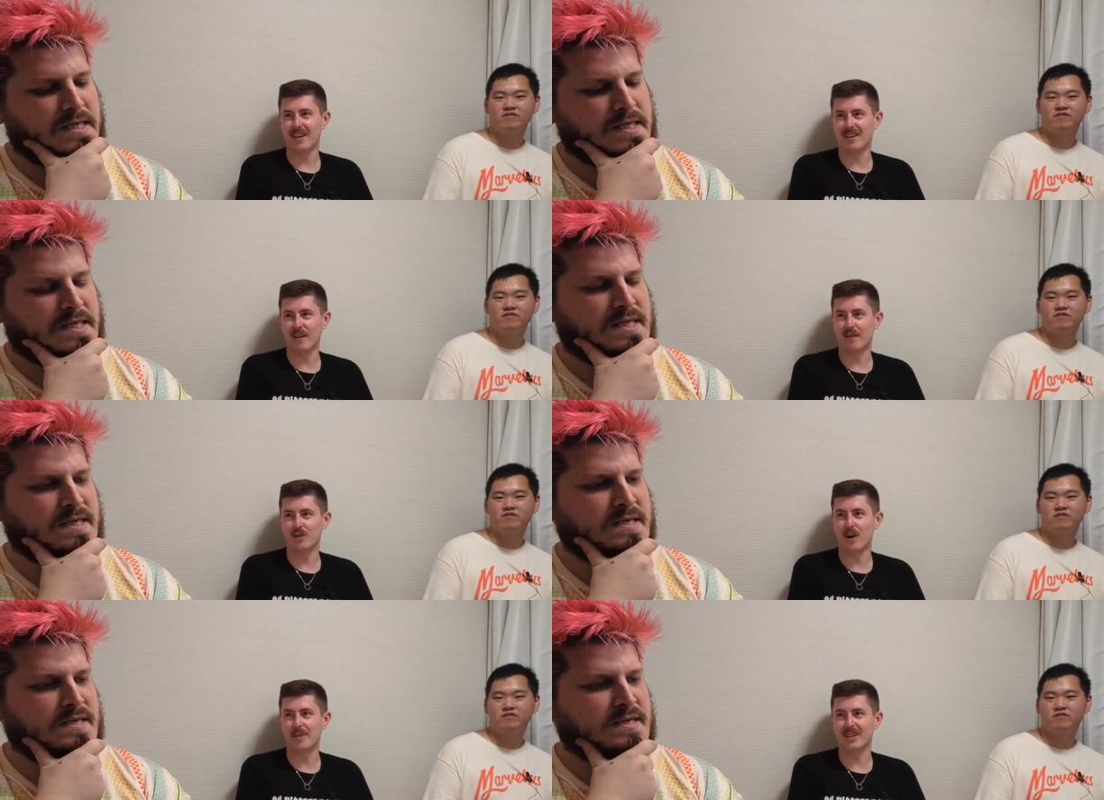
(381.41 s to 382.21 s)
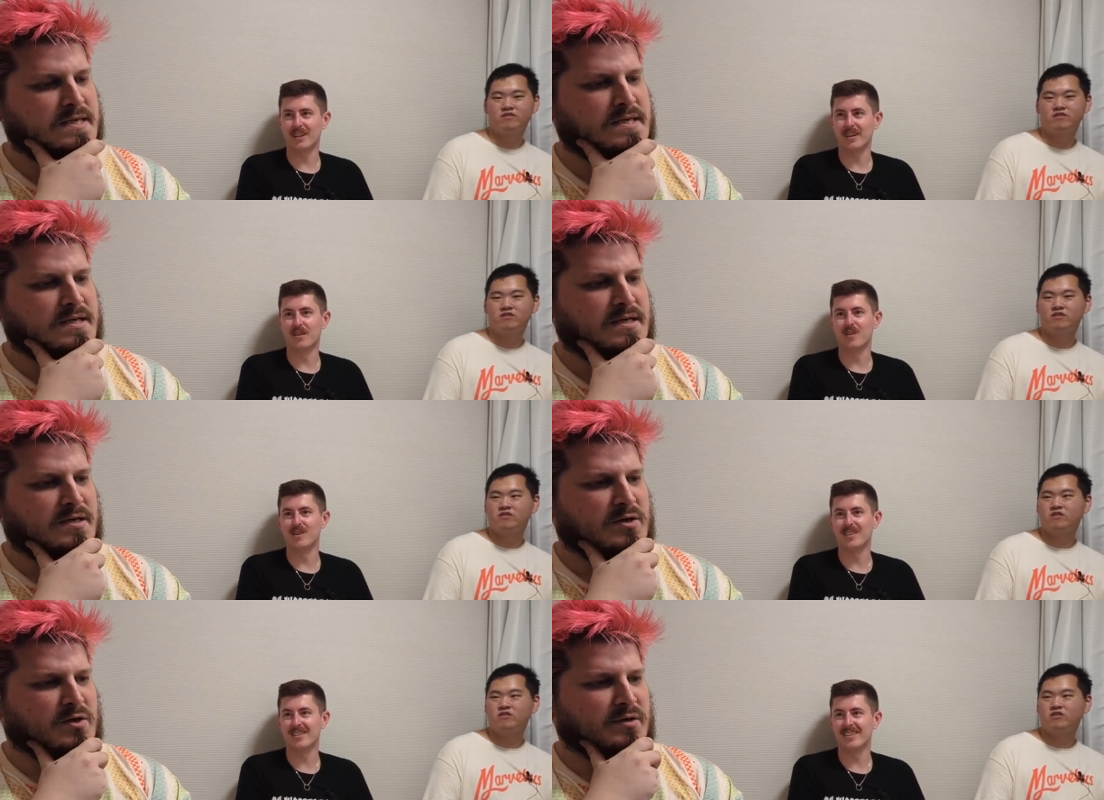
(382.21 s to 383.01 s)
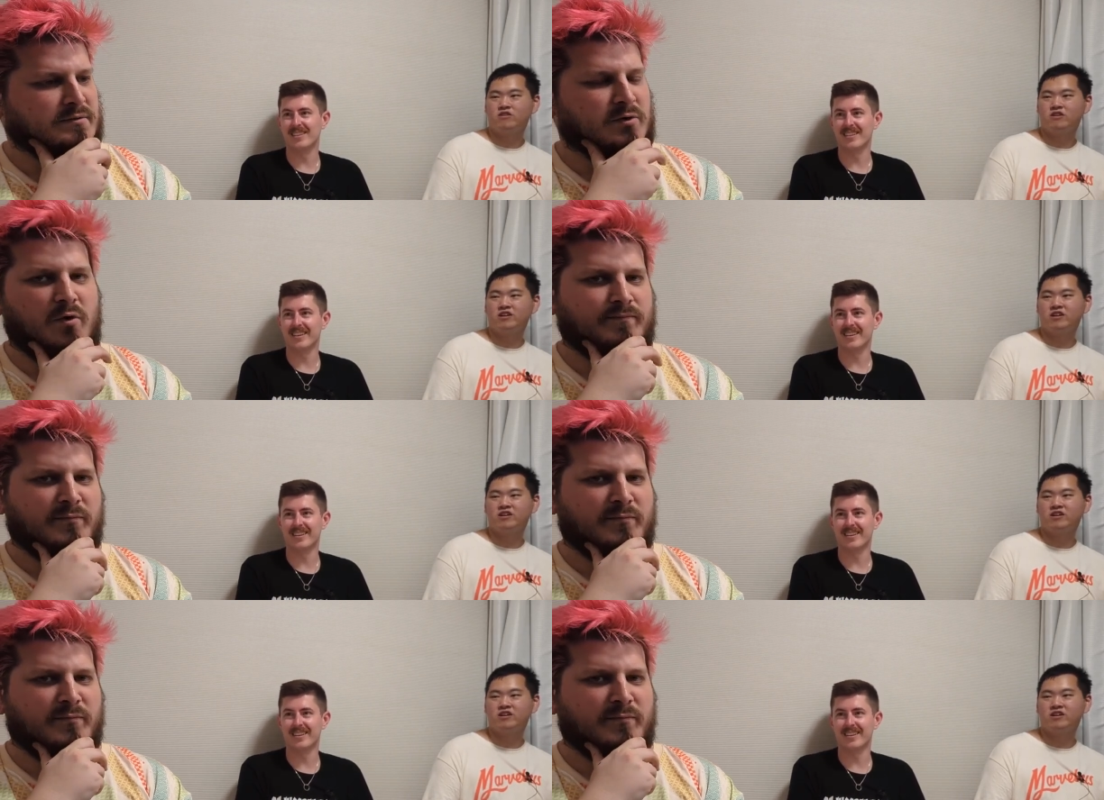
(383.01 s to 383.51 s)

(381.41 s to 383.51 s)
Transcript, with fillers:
Speaker 1: get have time to get the Landorus. I- like,